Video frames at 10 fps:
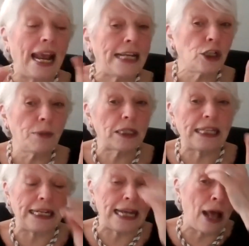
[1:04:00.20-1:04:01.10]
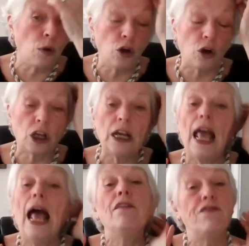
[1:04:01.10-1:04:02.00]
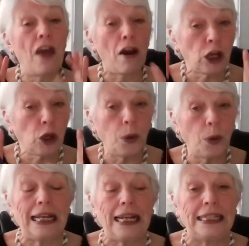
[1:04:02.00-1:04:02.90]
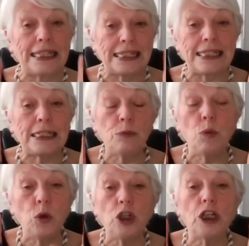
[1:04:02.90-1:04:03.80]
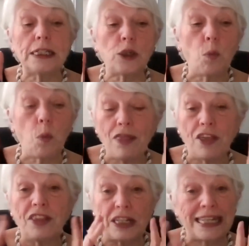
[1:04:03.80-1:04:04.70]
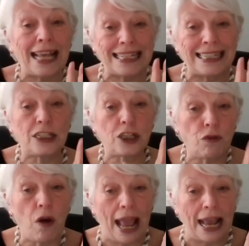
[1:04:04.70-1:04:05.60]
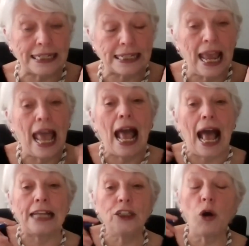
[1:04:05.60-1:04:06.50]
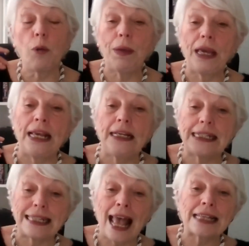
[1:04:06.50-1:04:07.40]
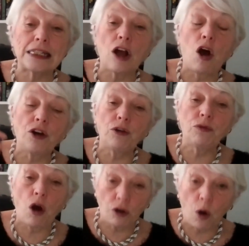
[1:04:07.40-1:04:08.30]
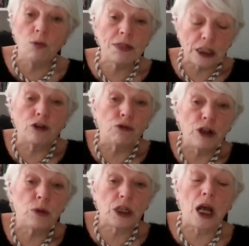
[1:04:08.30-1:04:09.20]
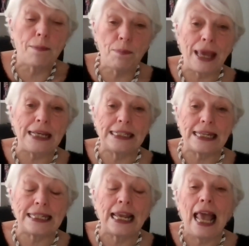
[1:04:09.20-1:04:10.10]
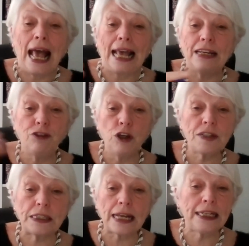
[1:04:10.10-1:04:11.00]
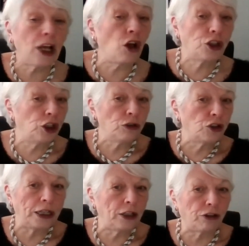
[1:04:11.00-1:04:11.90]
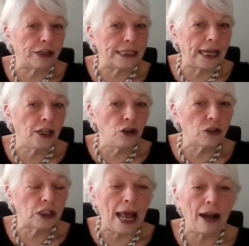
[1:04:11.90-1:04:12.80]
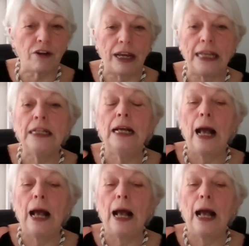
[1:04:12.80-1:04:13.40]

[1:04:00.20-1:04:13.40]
and HMRC now look very quickly, the system will look as to whether the tax is correct and you're being taxed on almost on a real-time basis. And if you've suddenly got a huge increase in your salary,